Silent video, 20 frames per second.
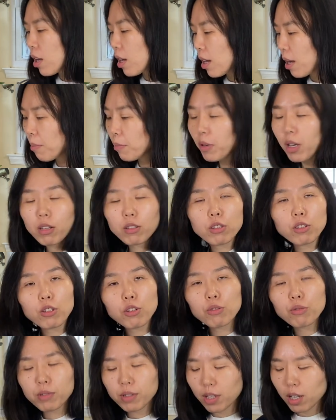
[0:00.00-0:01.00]
I'm gonna
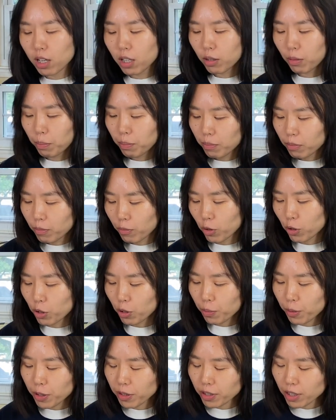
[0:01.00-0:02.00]
use
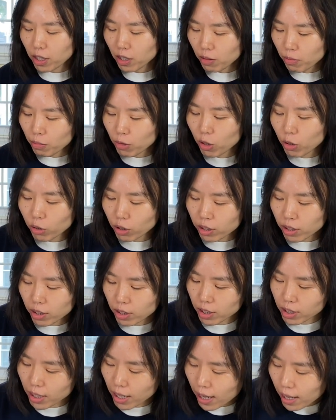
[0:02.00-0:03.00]
2% milk
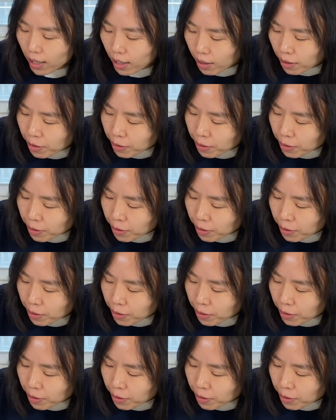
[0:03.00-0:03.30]
today